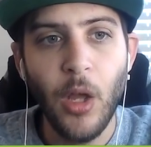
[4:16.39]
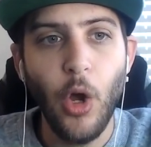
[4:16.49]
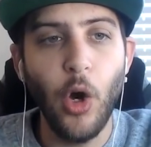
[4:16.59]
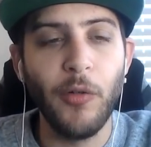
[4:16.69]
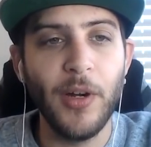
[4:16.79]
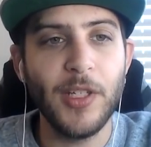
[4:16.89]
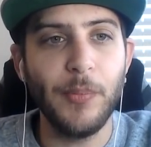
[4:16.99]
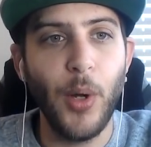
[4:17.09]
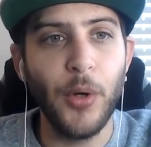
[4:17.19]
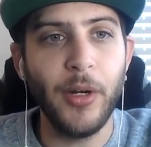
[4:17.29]
over his
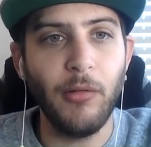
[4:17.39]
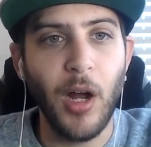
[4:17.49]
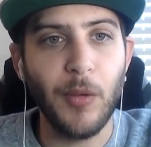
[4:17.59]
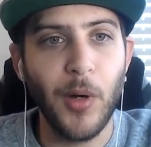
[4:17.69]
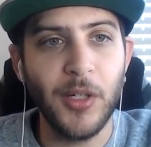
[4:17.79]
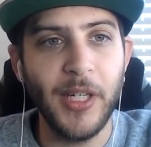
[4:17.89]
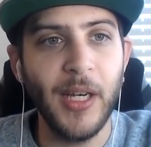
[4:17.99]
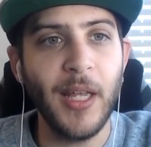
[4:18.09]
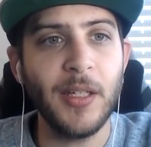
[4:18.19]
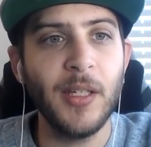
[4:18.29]
opponent, Rock
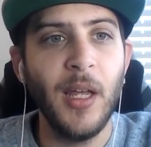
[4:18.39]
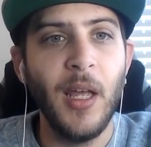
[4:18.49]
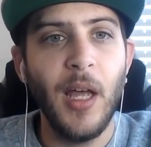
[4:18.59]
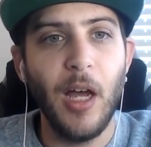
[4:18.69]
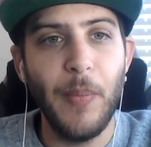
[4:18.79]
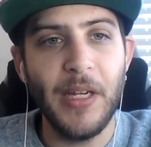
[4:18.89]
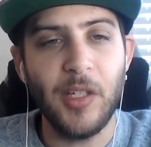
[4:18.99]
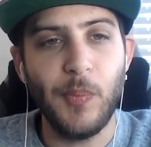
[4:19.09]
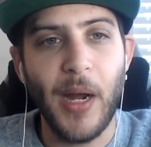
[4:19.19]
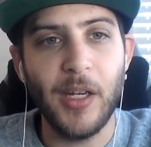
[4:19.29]
Martinez. Mays
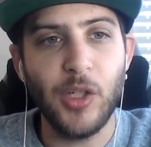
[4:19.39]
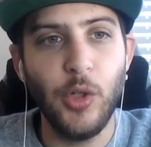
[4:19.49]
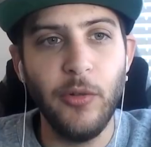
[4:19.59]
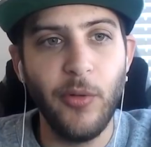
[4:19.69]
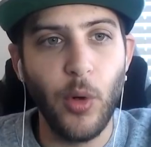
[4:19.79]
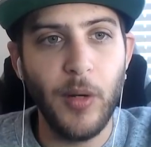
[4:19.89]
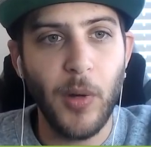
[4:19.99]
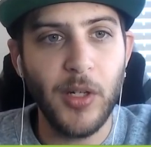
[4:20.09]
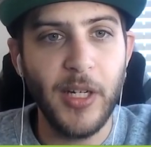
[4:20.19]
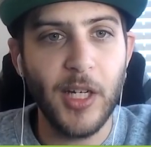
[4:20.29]
is minus 240,
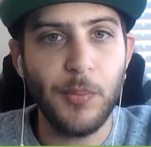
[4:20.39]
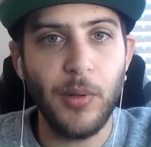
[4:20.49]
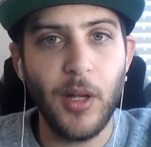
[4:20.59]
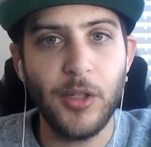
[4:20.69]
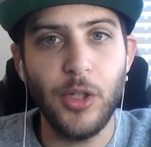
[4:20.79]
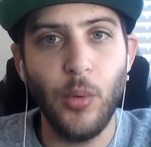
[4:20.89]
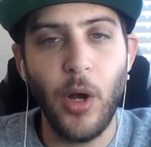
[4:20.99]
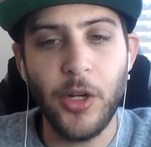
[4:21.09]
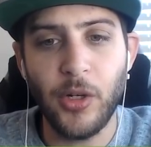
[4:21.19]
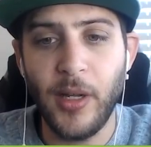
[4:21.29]
Martinez plus
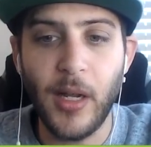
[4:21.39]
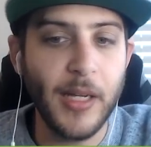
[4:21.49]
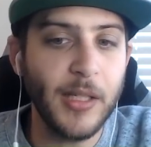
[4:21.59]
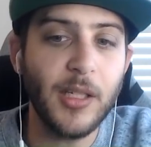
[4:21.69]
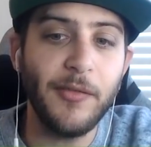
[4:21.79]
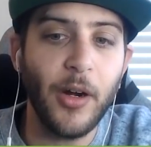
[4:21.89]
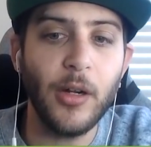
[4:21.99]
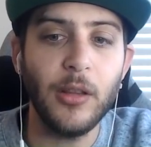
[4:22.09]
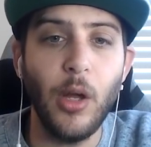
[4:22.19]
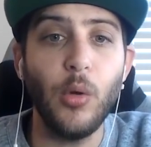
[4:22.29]
200. Guys, it's a very
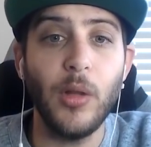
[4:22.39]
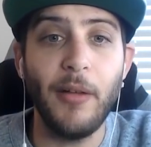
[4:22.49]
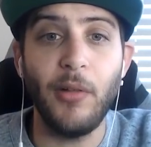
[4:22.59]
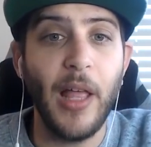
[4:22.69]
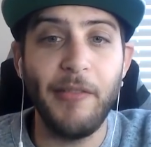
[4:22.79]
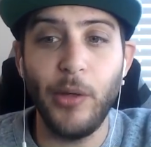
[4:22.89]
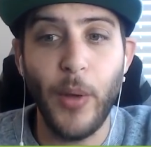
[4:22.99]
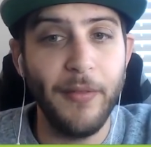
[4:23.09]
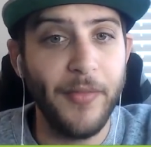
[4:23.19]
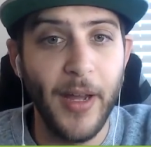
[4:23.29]
low-level
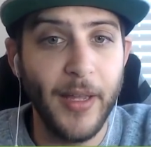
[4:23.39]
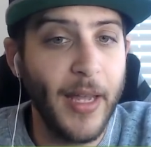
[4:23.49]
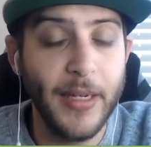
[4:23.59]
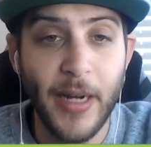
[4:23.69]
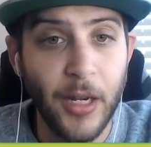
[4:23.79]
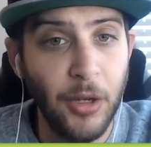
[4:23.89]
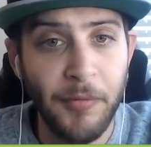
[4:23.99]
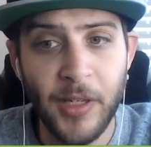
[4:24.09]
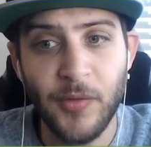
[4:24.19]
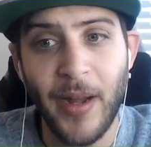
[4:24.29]
heavyweight fight, okay? Neither of
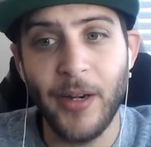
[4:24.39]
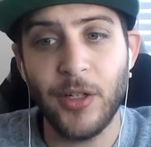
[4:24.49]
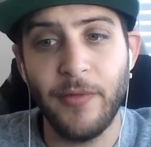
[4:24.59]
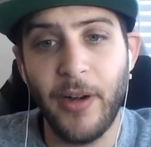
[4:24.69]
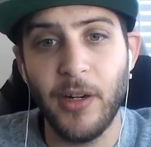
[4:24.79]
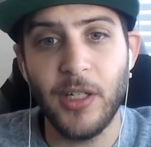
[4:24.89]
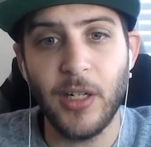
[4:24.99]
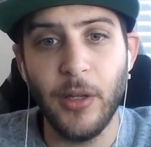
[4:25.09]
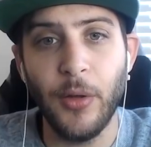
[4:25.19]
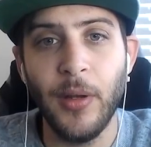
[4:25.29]
these fighters are very
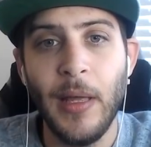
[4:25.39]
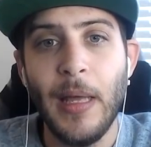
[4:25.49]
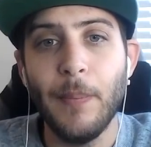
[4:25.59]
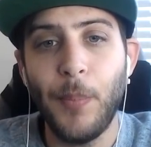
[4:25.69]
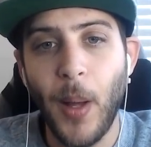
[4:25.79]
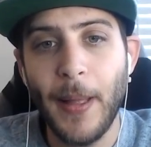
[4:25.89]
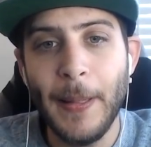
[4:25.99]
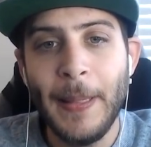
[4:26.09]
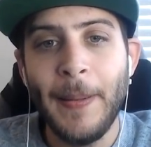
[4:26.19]
skilled, but